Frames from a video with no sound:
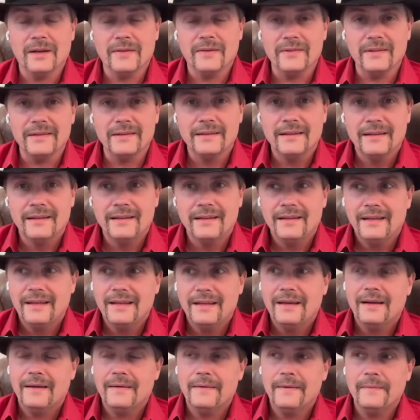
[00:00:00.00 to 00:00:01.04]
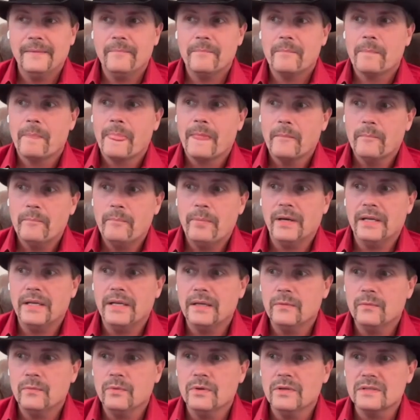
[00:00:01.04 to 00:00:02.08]
love it. Um, but
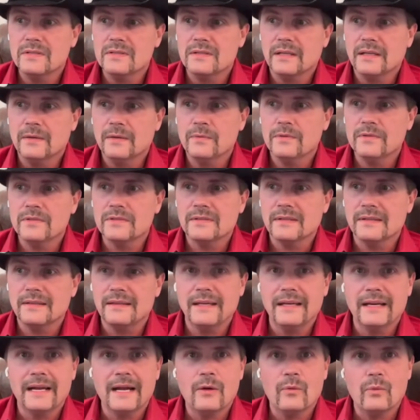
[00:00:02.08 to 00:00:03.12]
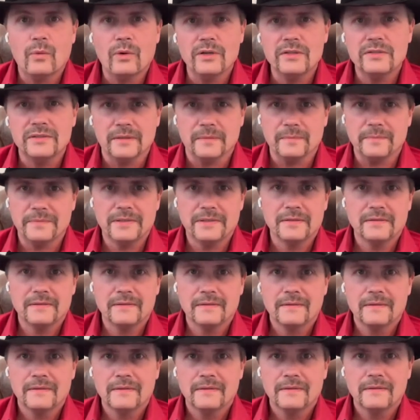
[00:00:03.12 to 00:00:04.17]
it was the thing I worshiped.
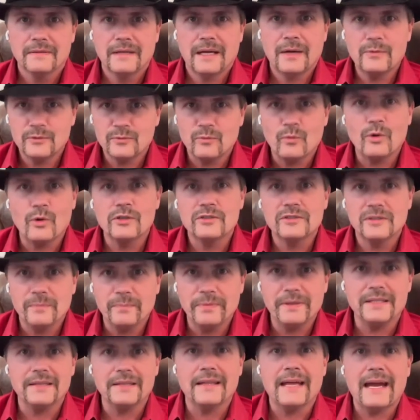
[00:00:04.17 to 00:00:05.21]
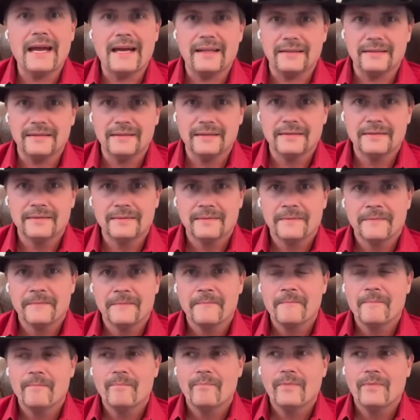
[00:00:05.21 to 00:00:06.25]
I was worshiping that
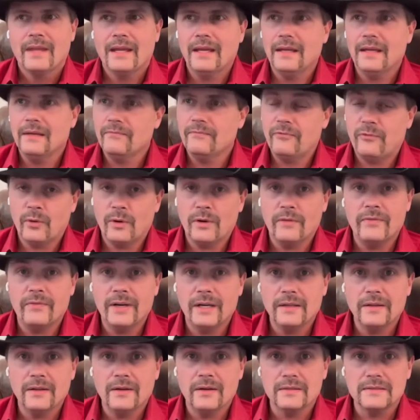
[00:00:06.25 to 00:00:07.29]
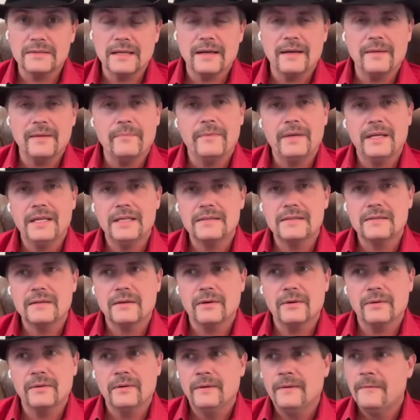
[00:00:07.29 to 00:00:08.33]
and for a very long time. And
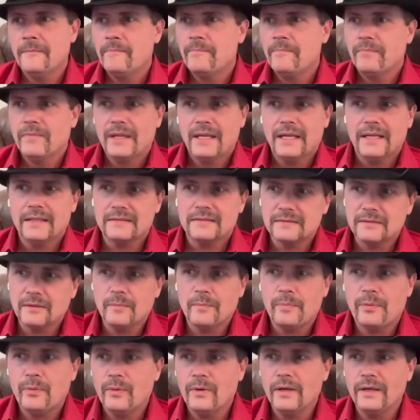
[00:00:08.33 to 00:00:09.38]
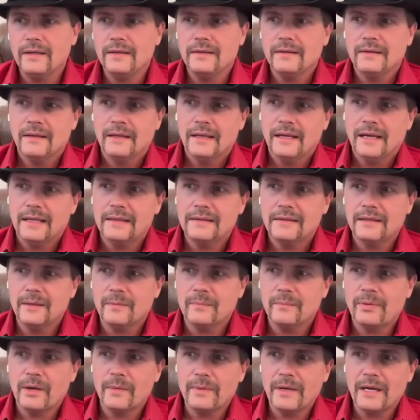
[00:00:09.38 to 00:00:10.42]
so at some point, I
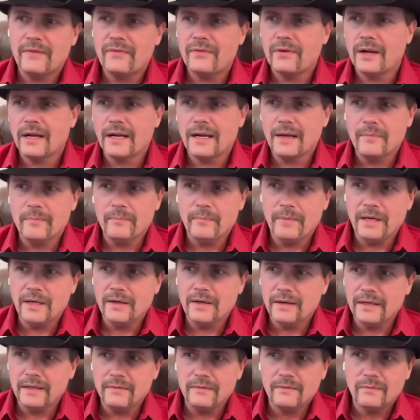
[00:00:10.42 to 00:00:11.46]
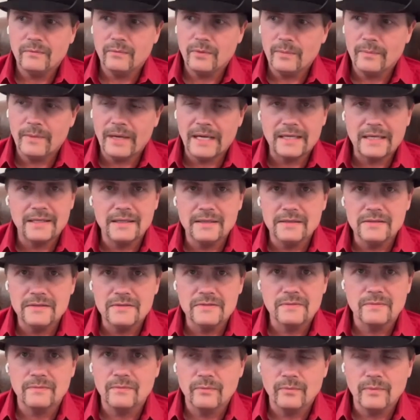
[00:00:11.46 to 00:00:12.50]
think probably after I got married, when my
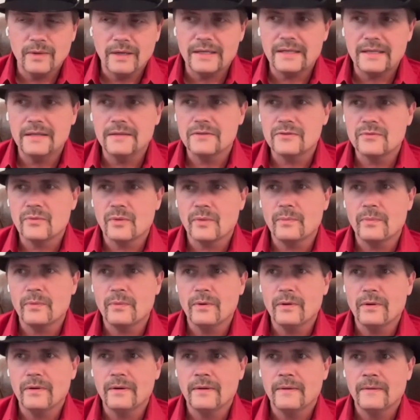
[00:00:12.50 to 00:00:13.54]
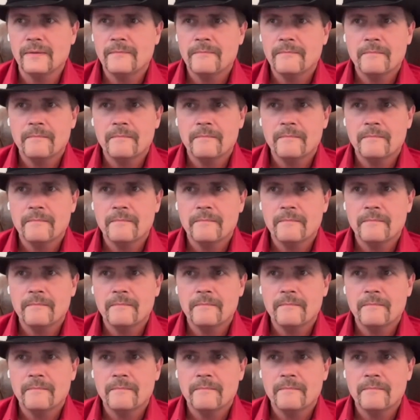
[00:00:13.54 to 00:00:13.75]
kids were born,